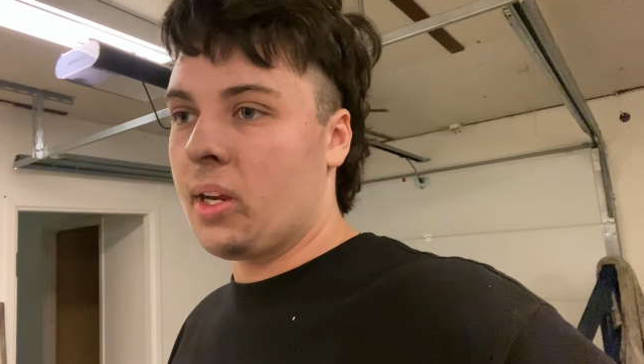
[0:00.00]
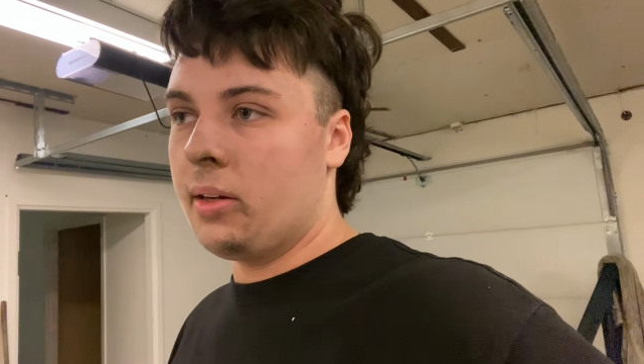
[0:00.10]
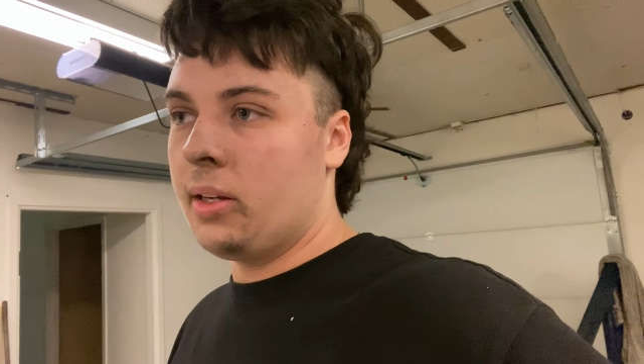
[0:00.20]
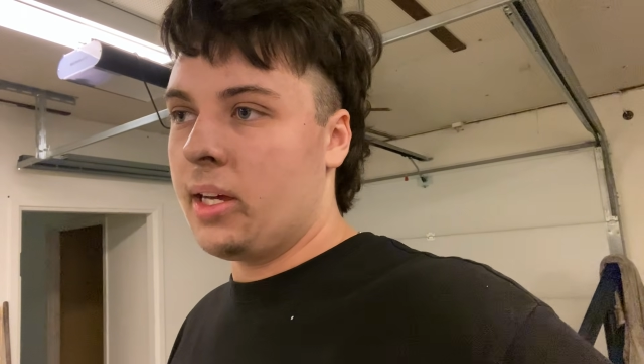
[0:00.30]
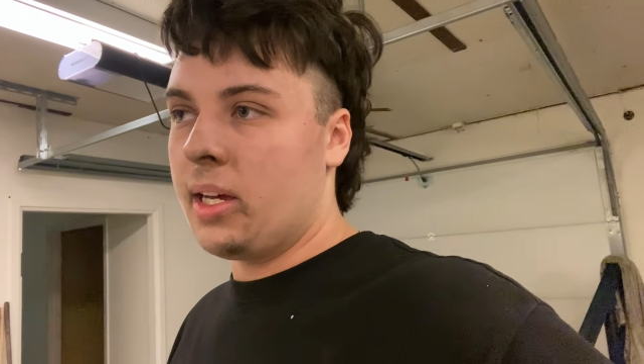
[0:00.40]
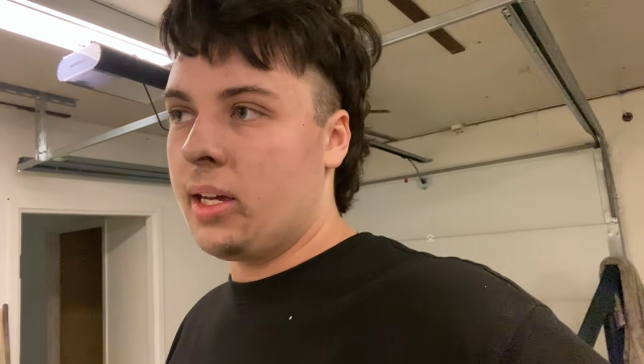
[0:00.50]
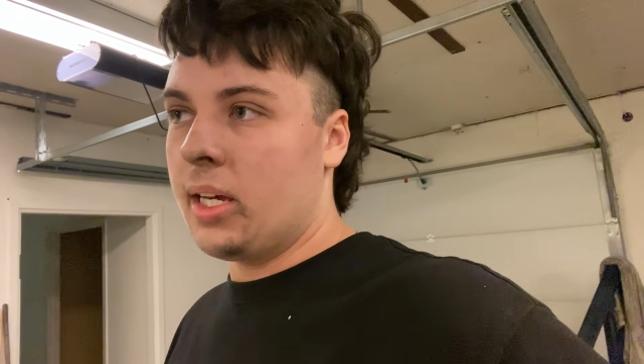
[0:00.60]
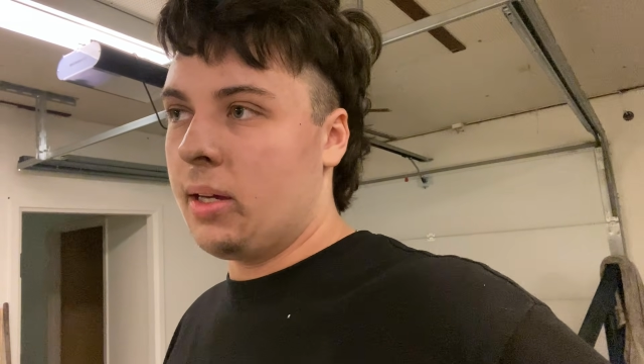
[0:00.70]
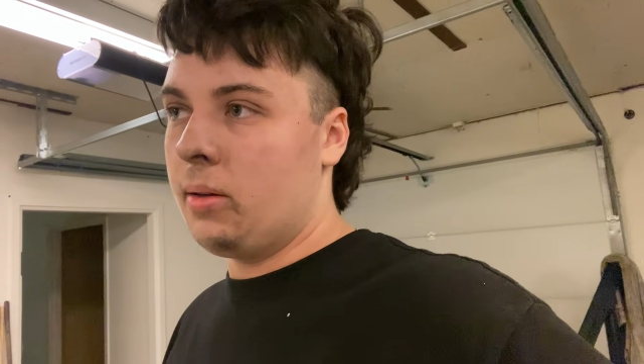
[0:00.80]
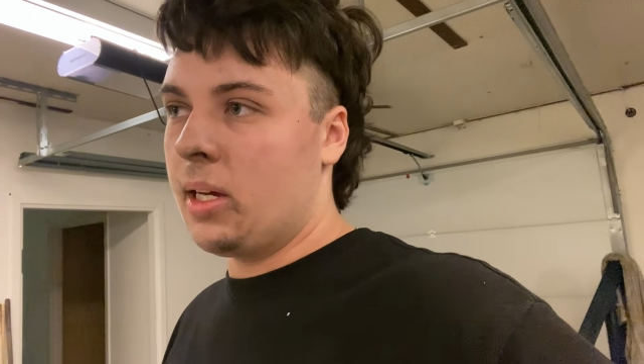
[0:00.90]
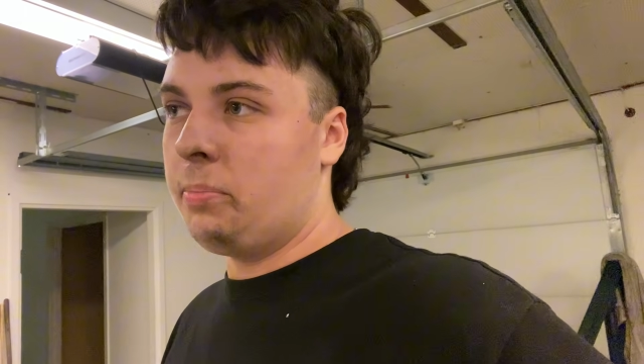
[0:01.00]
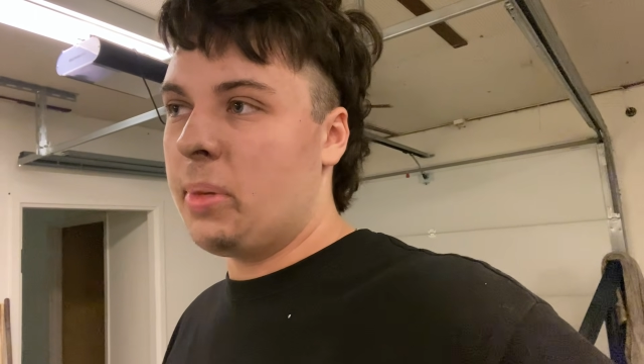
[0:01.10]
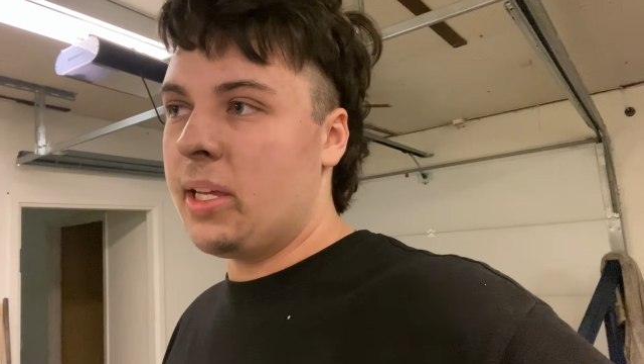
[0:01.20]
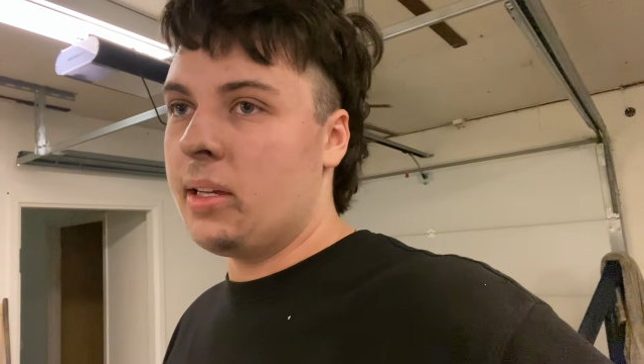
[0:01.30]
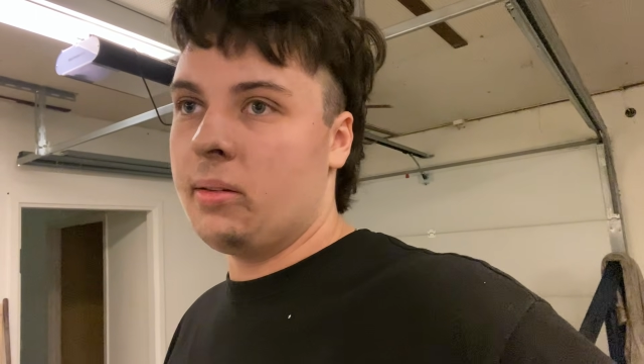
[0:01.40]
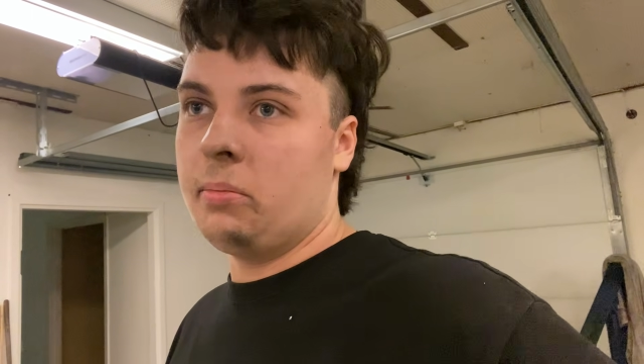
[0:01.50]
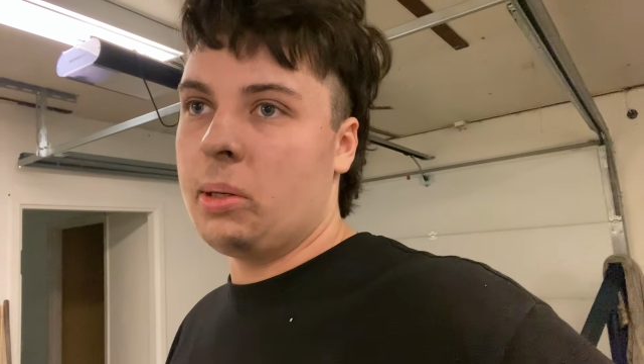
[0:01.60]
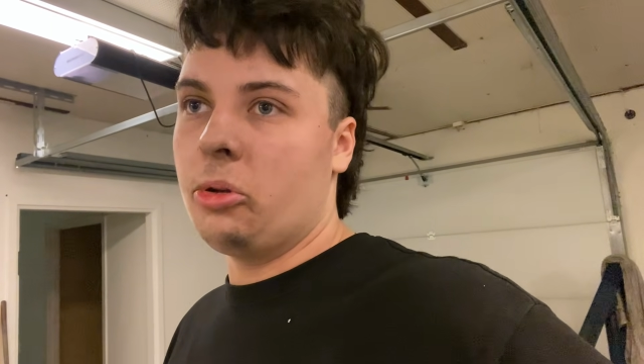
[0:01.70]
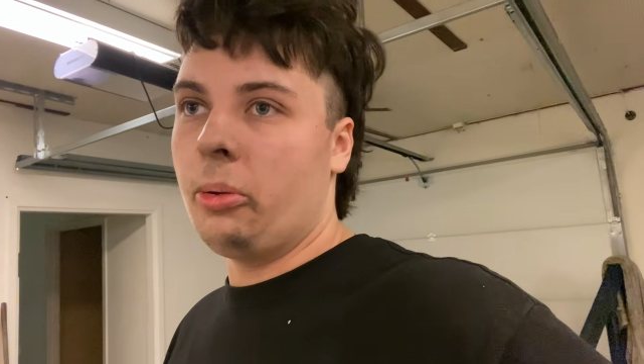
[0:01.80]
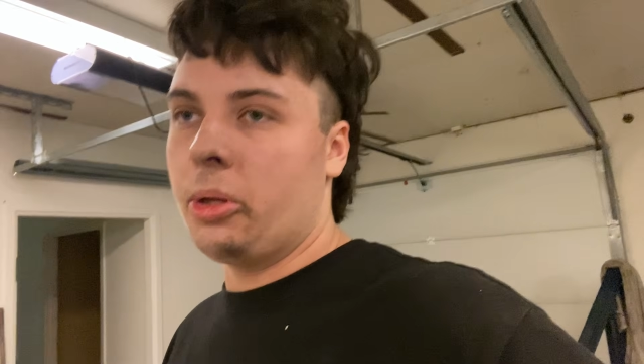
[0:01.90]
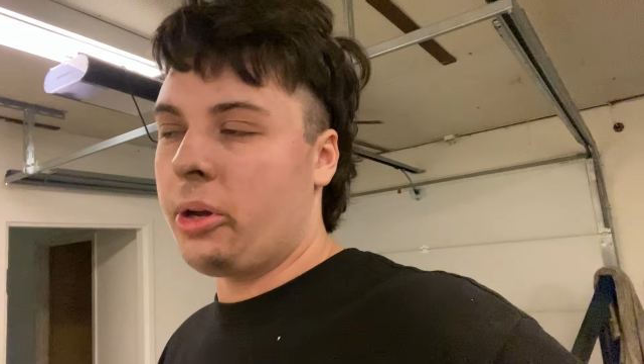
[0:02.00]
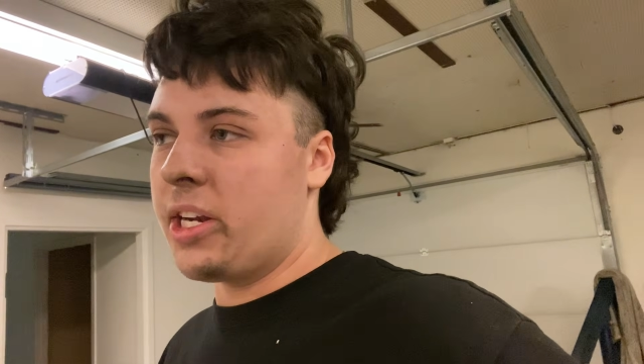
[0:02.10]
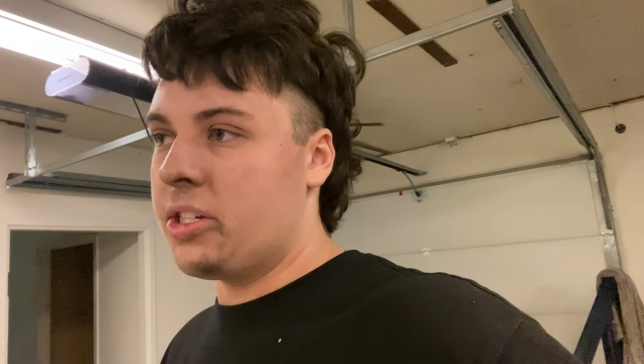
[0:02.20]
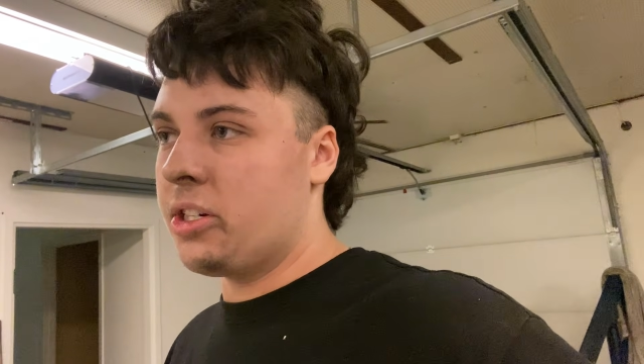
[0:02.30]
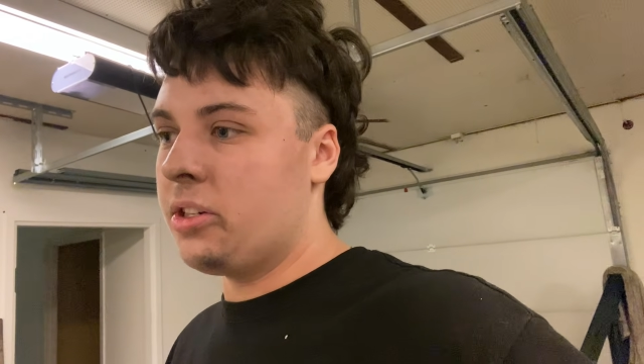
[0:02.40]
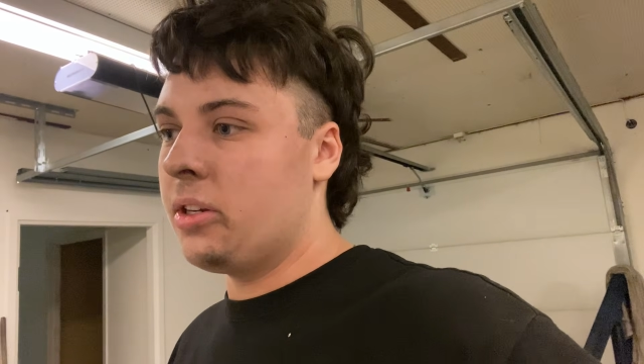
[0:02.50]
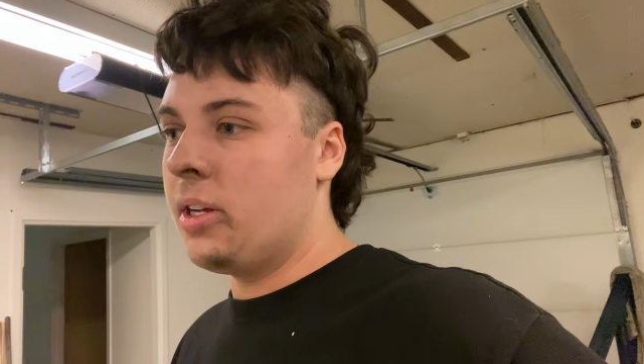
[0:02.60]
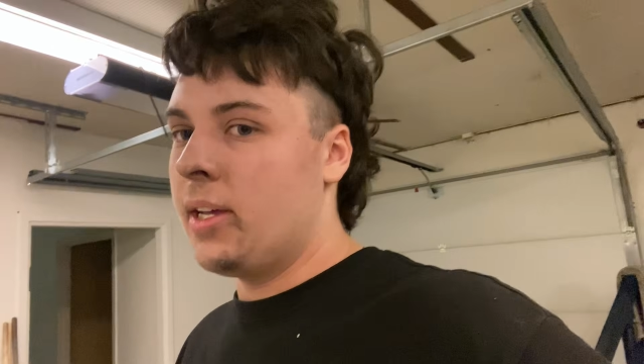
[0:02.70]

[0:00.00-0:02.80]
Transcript: the BMW engine